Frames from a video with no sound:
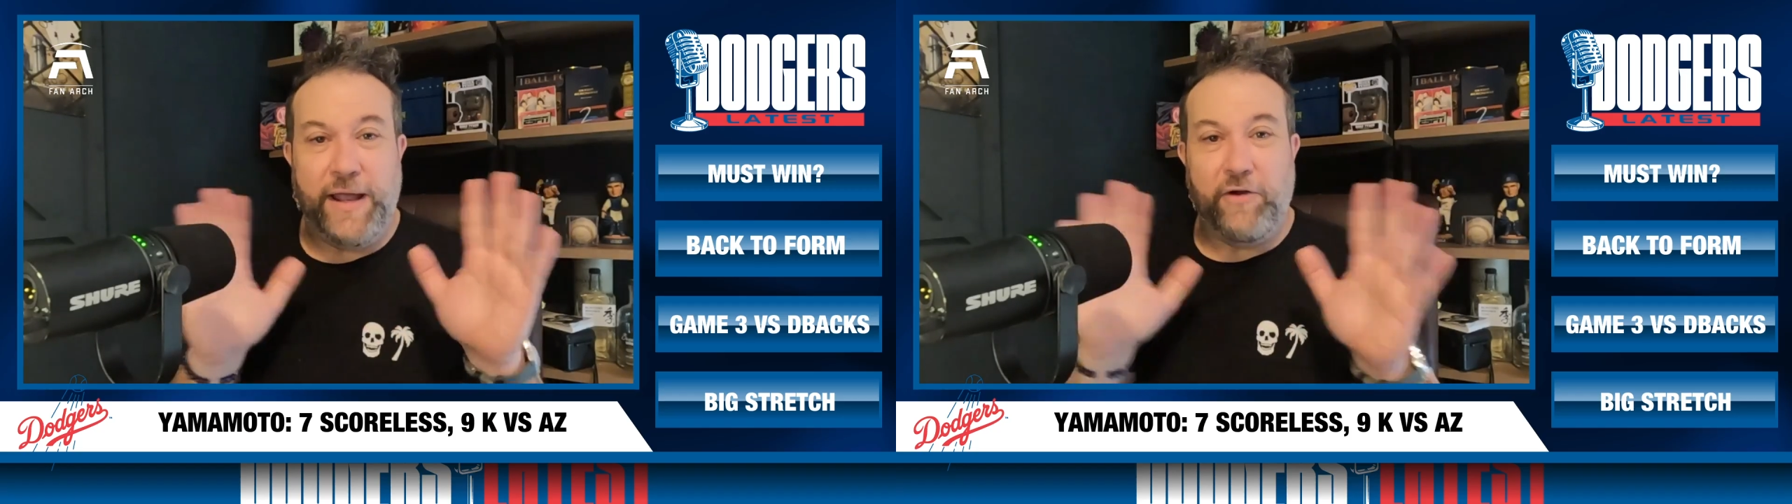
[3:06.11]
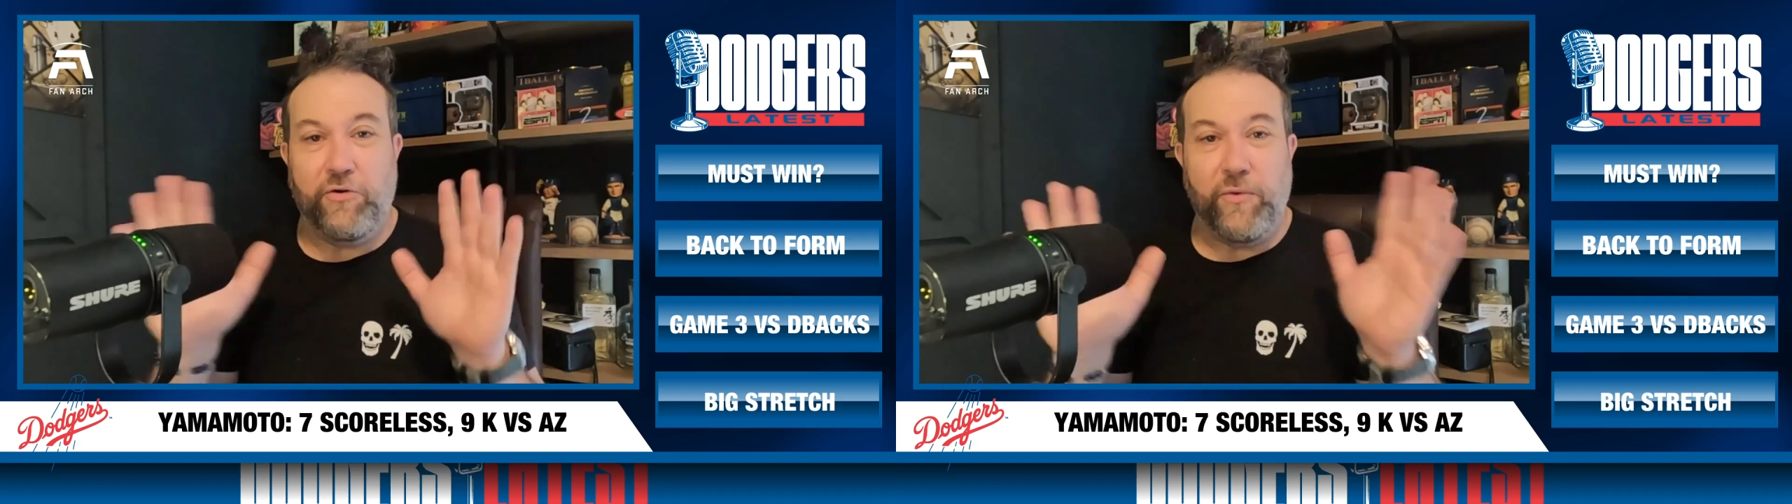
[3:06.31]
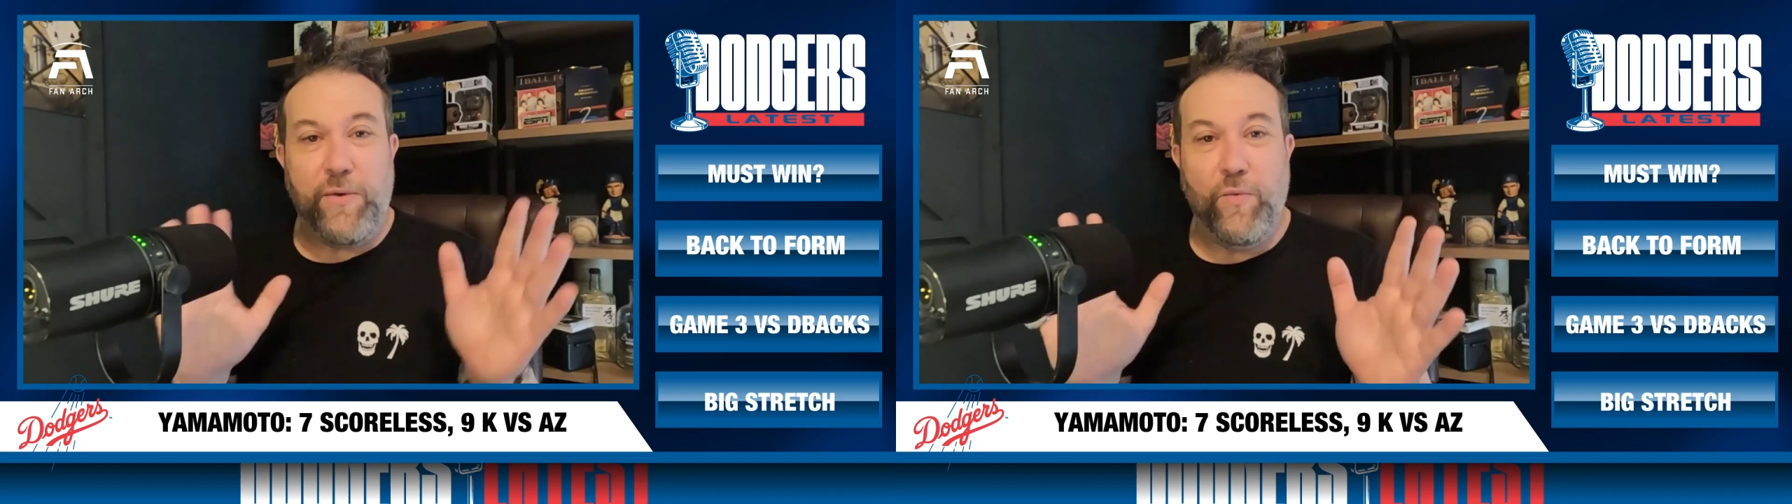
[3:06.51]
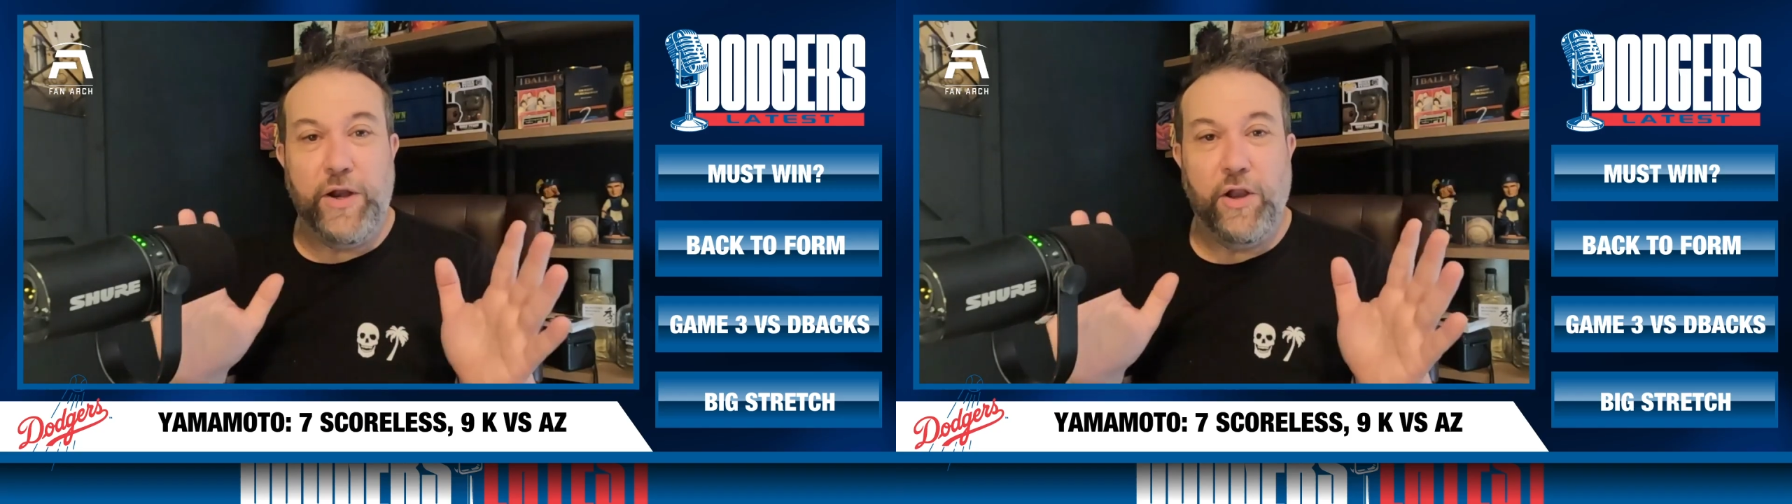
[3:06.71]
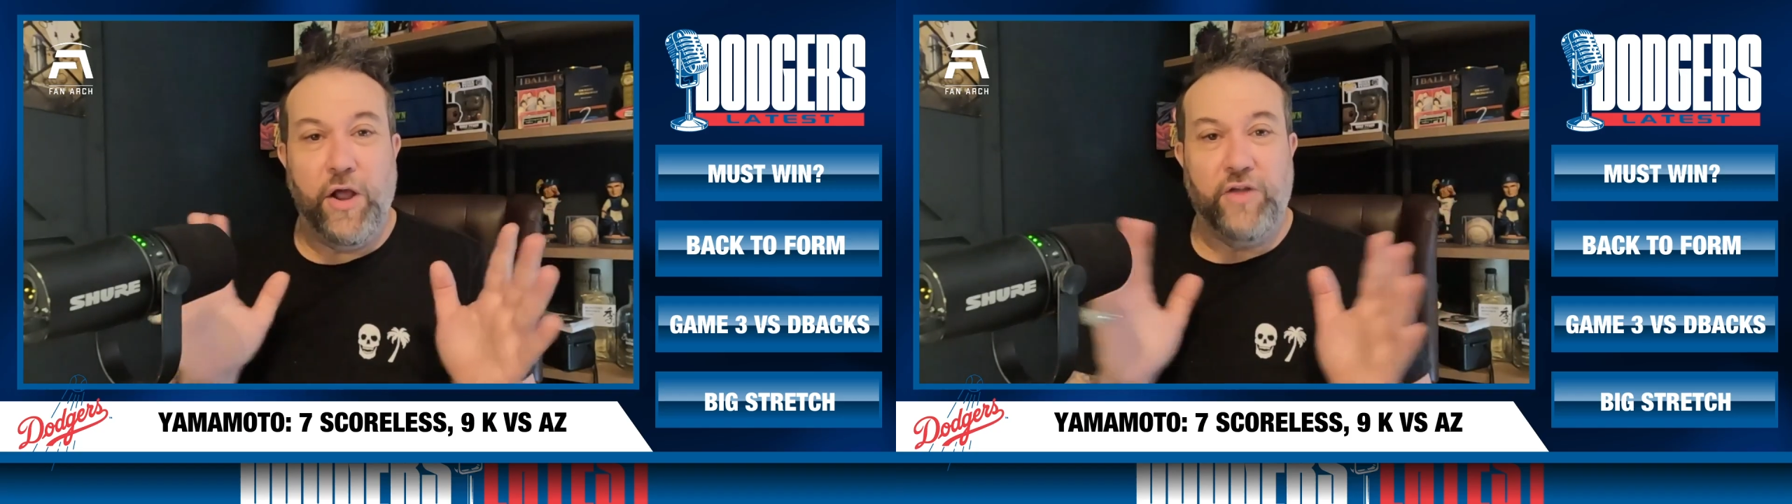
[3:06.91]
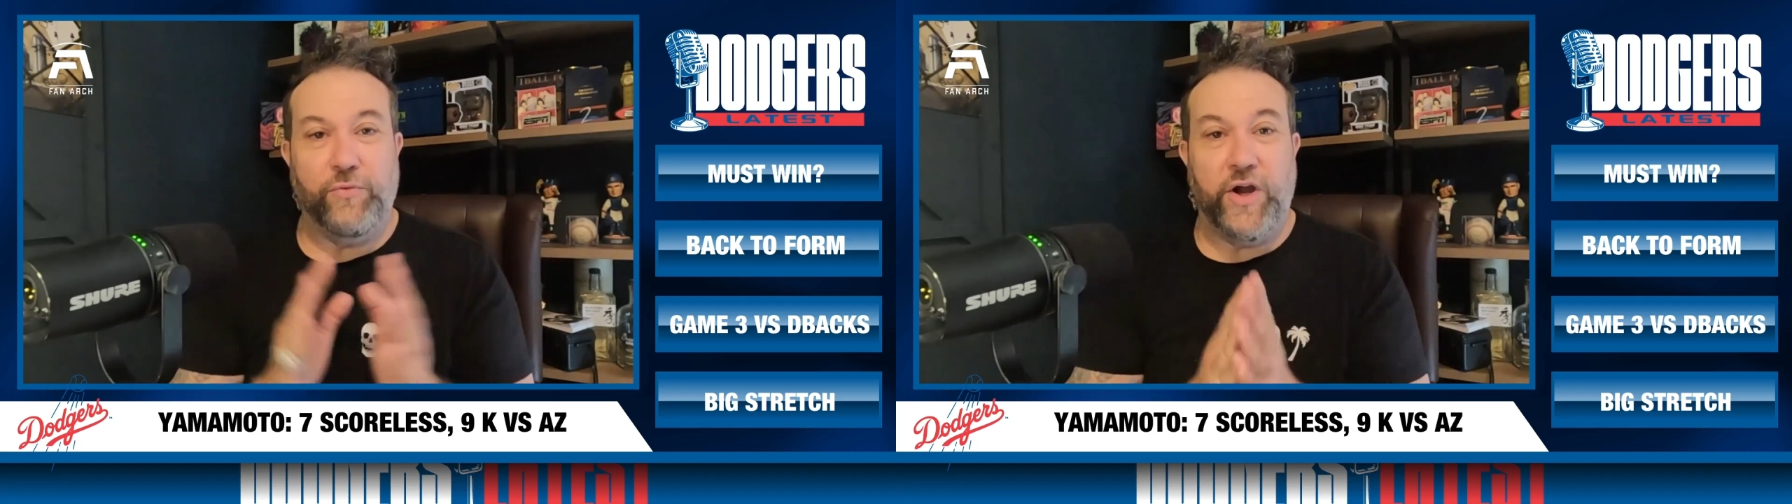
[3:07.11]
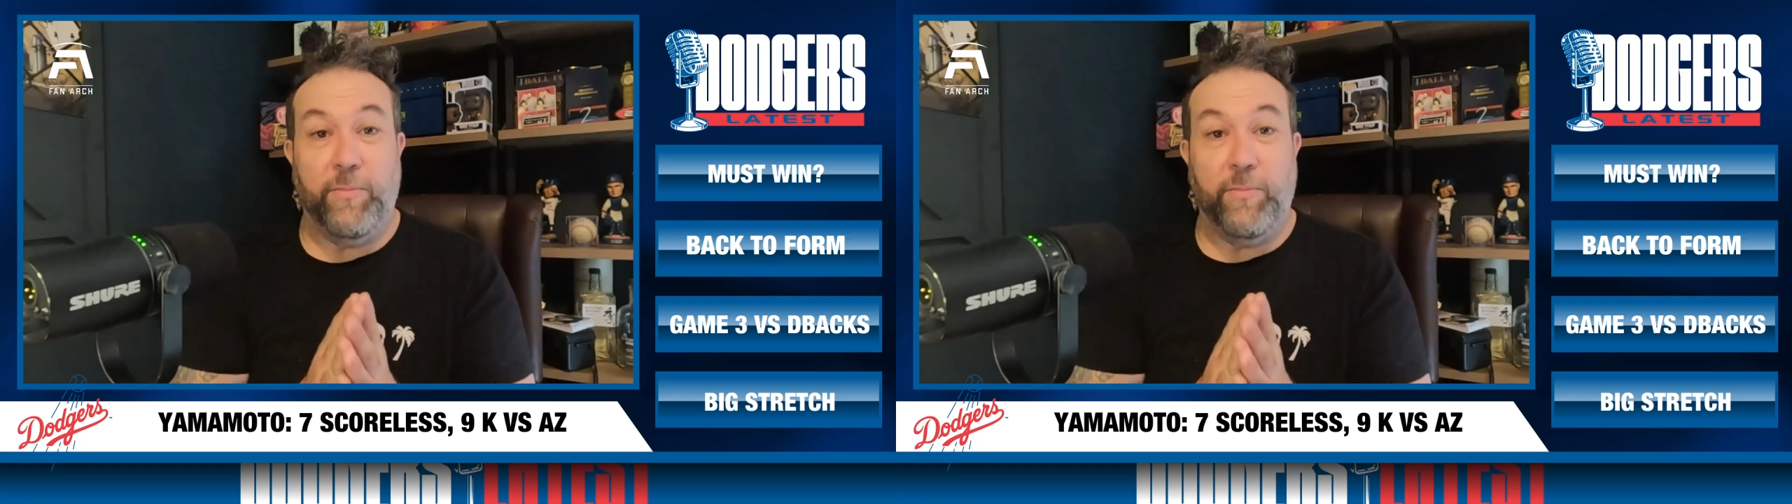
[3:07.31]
a great win-loss record,